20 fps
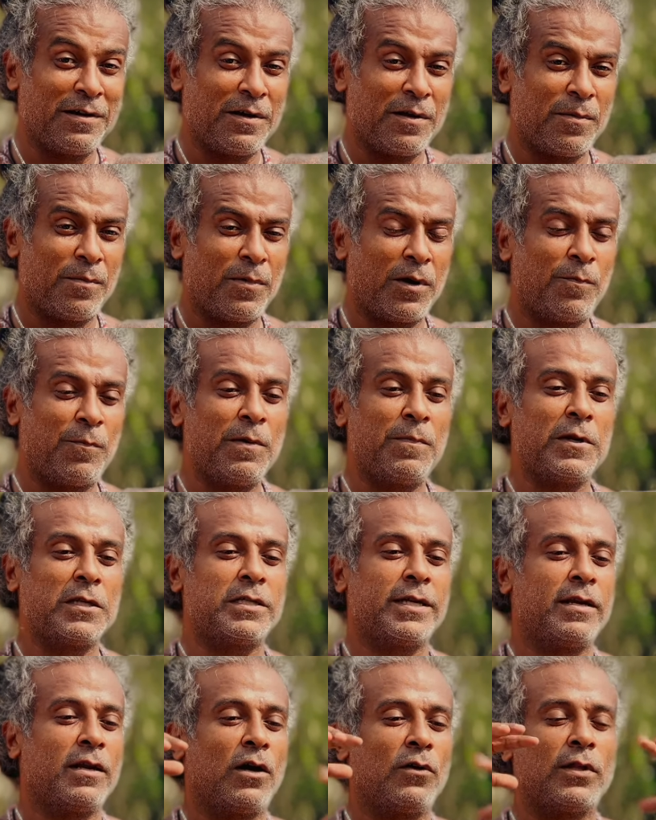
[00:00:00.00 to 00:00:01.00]
But people
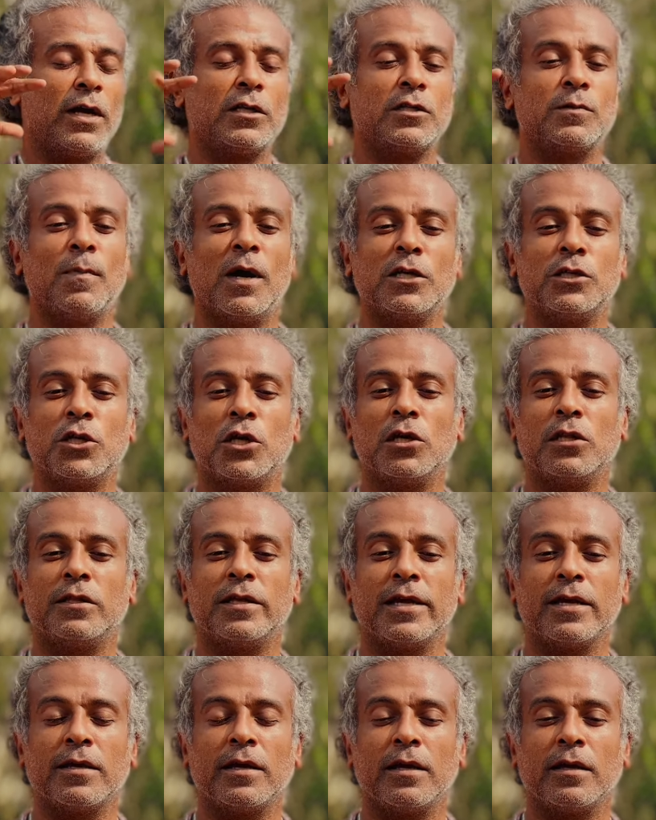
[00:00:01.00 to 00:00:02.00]
say now that's magical
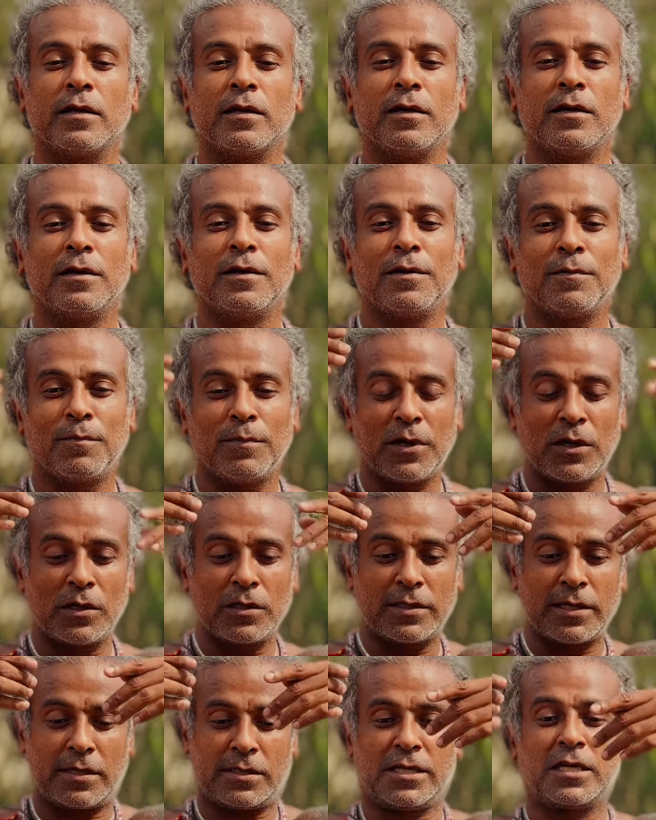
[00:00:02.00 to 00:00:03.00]
thinking because
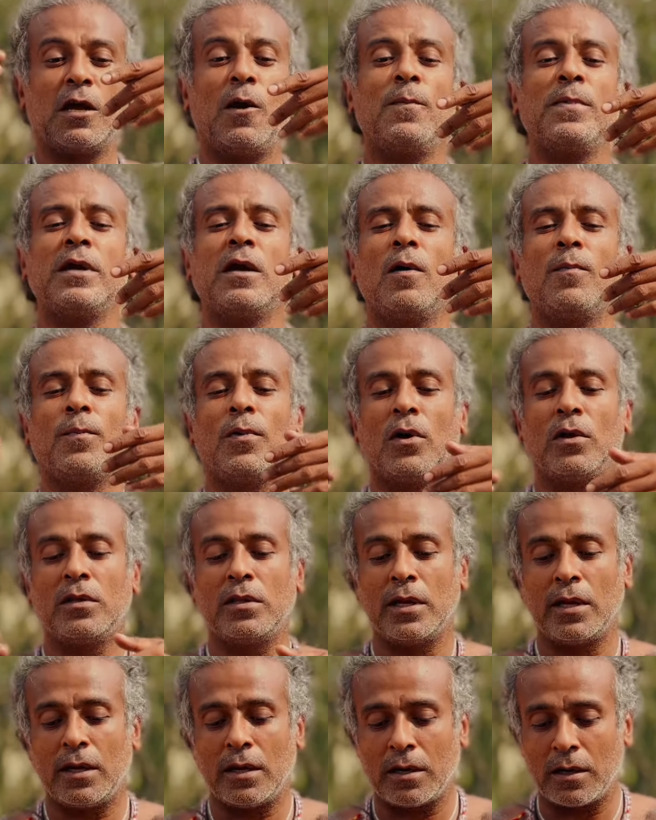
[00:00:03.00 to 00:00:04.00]
that's coming up on
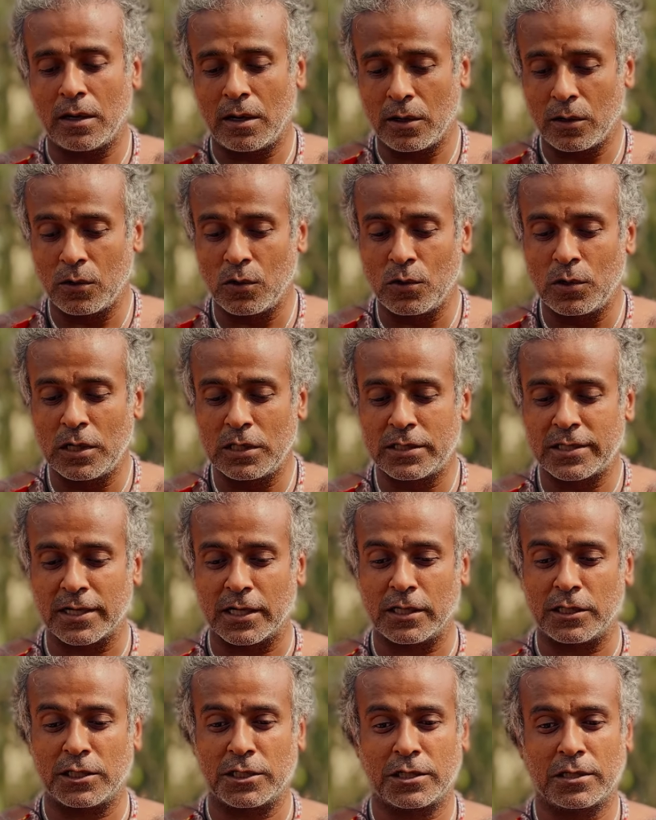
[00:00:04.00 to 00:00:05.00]
their Google
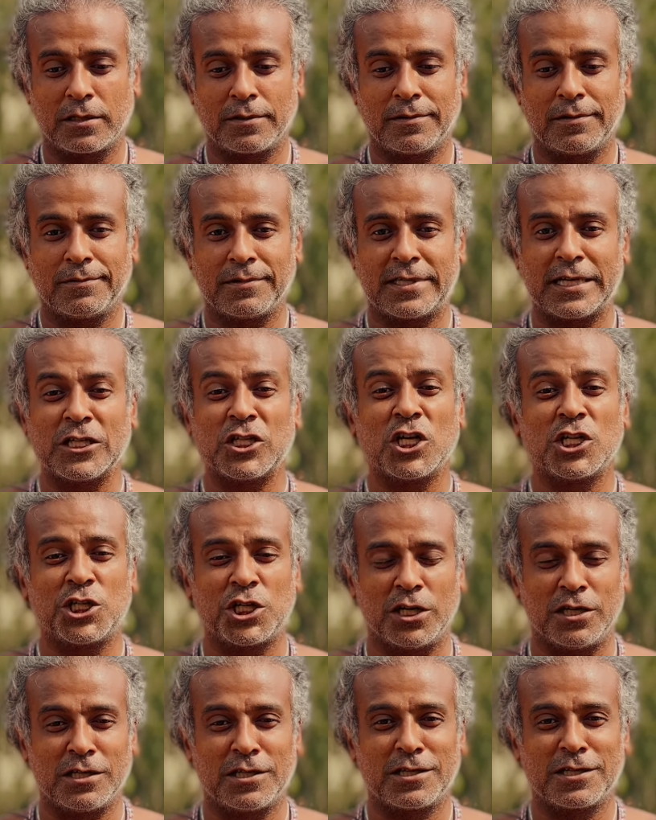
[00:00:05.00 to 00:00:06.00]
search
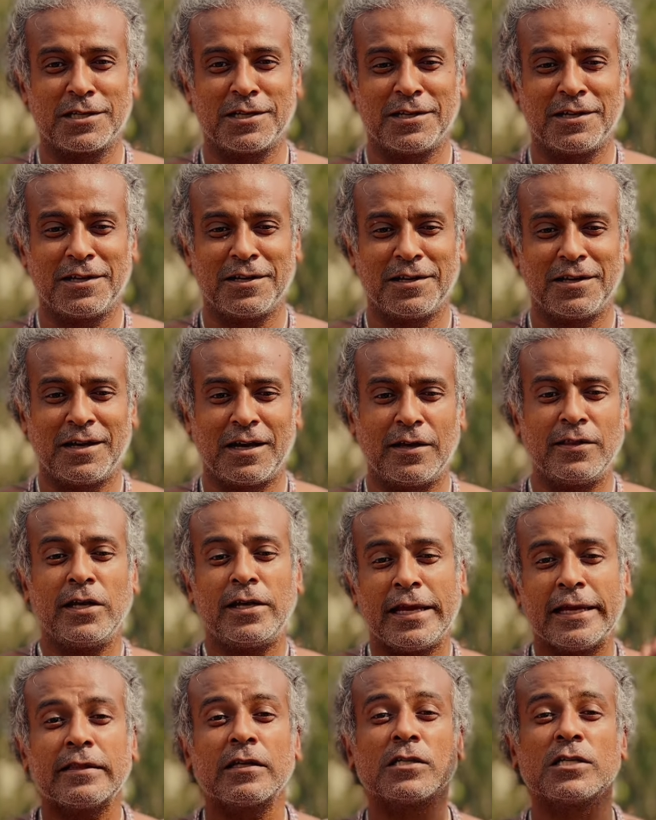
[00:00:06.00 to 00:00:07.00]
suggestions and they
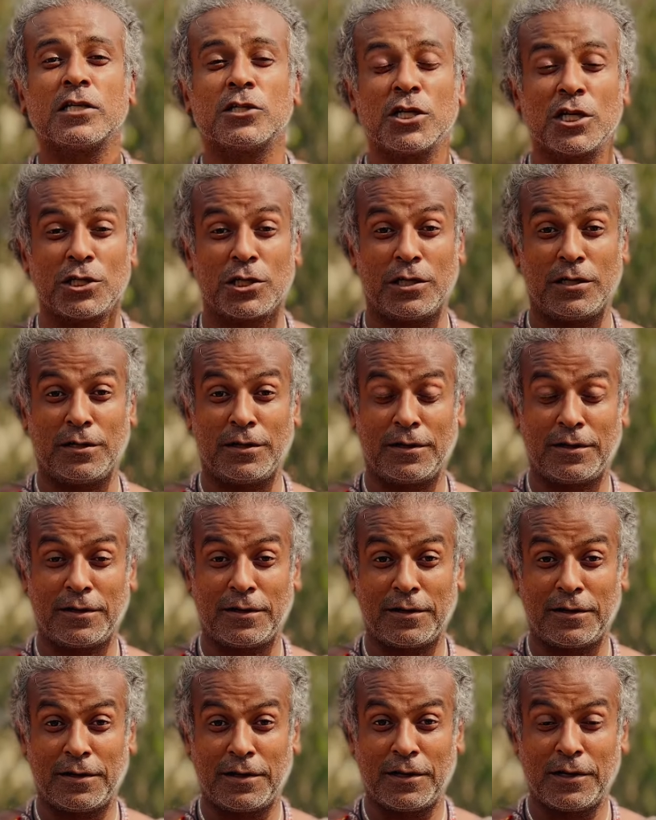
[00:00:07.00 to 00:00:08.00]
take the suggestion.
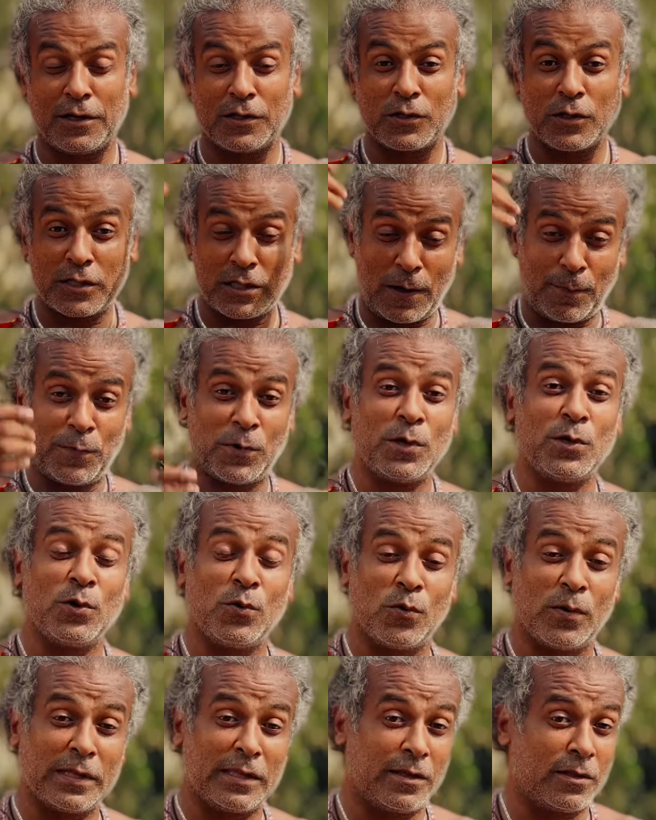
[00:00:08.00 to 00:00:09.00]
So it's up to
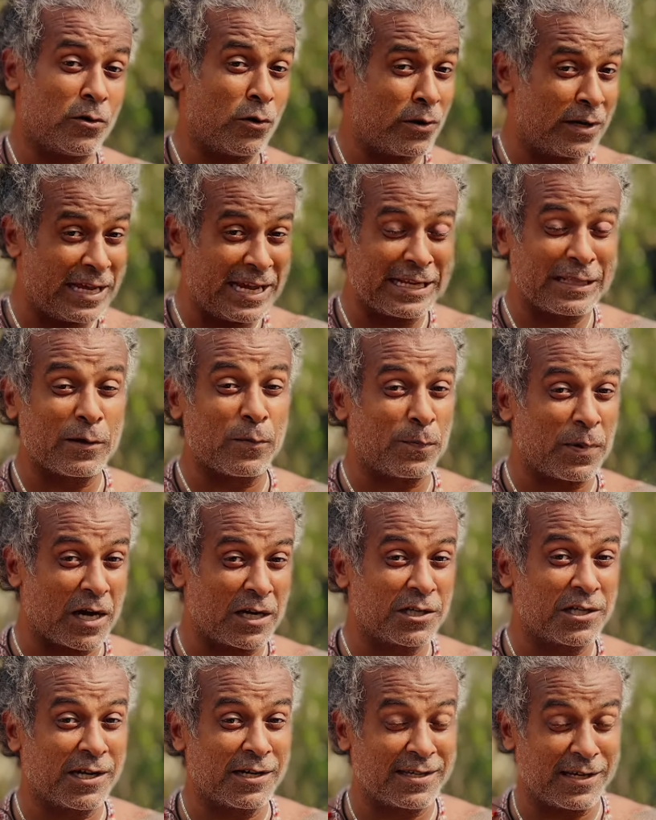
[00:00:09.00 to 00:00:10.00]
you whether to take the
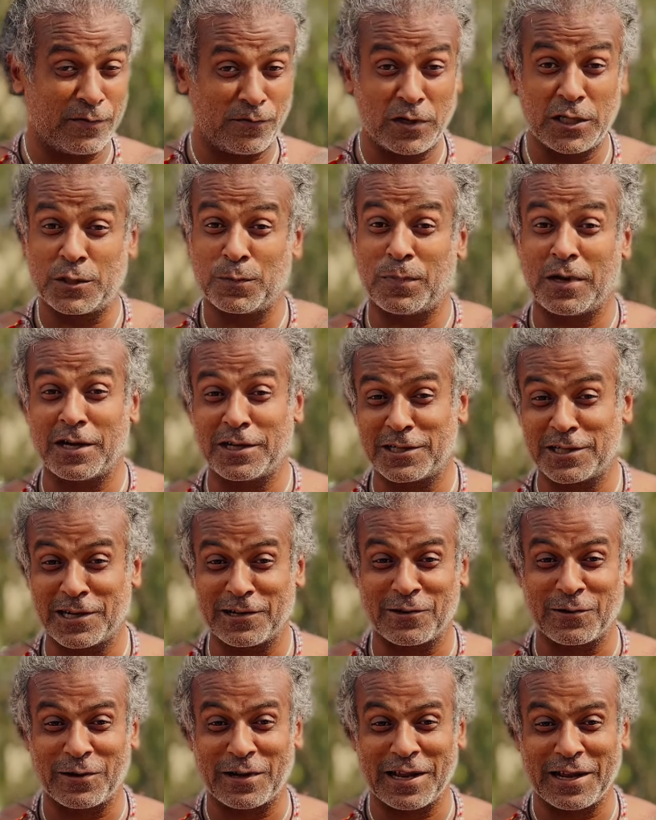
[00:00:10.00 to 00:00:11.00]
pashas and which pasha
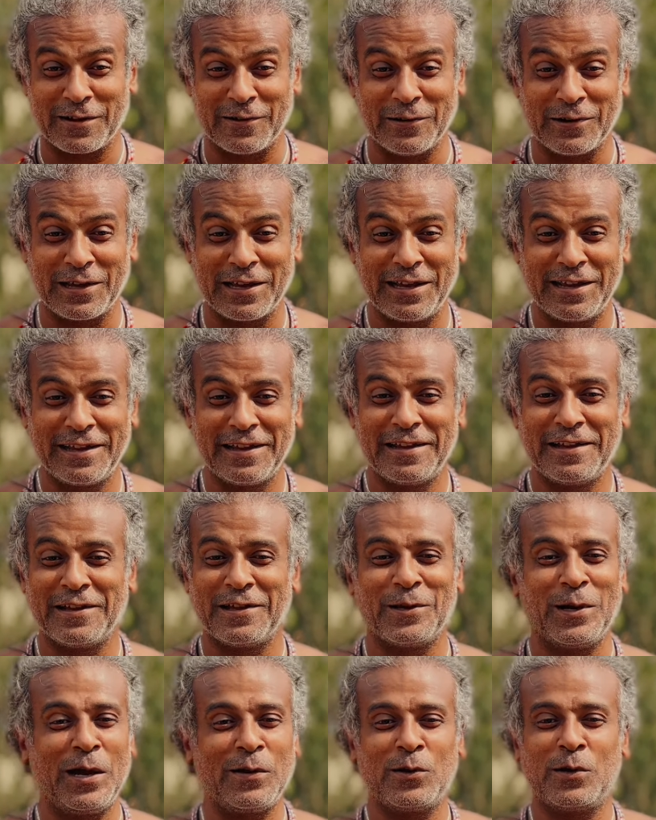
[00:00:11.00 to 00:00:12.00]
to take, okay?
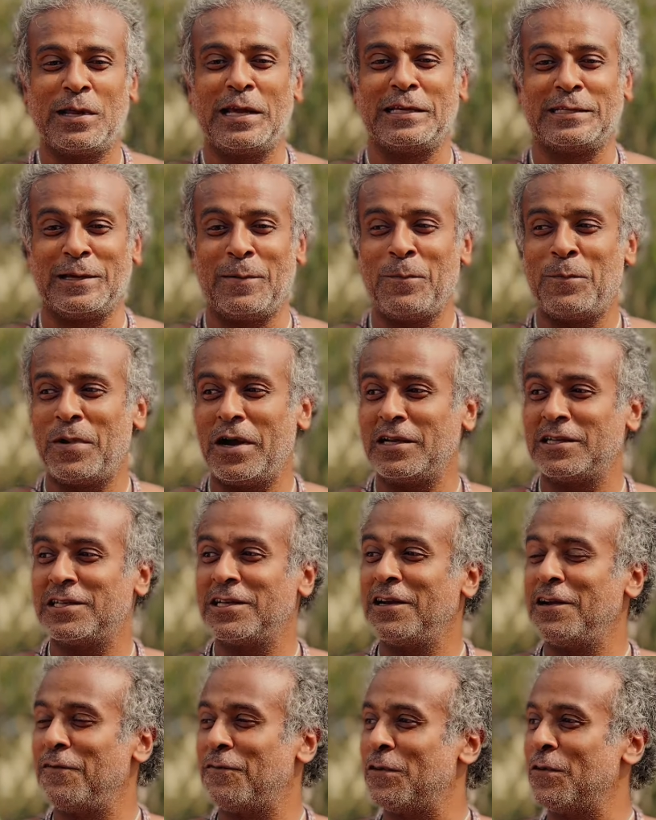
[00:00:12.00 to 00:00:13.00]
You have to take some
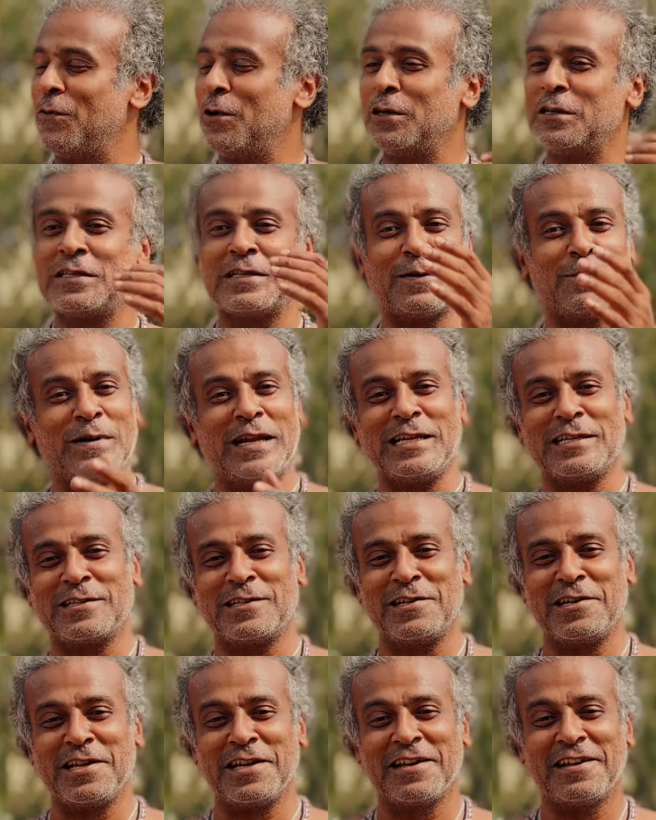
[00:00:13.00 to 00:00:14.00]
pasha if you want some
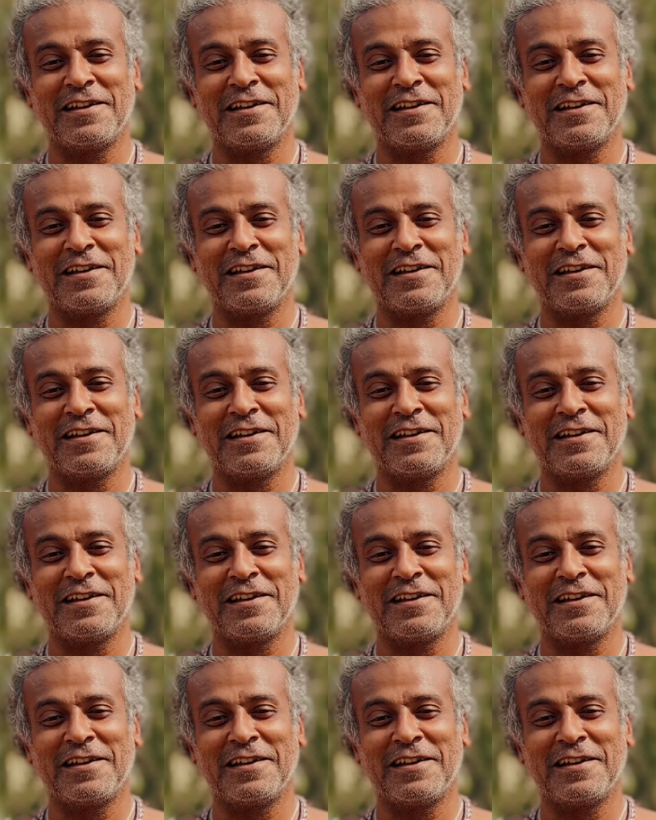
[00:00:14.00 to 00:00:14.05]
destiny.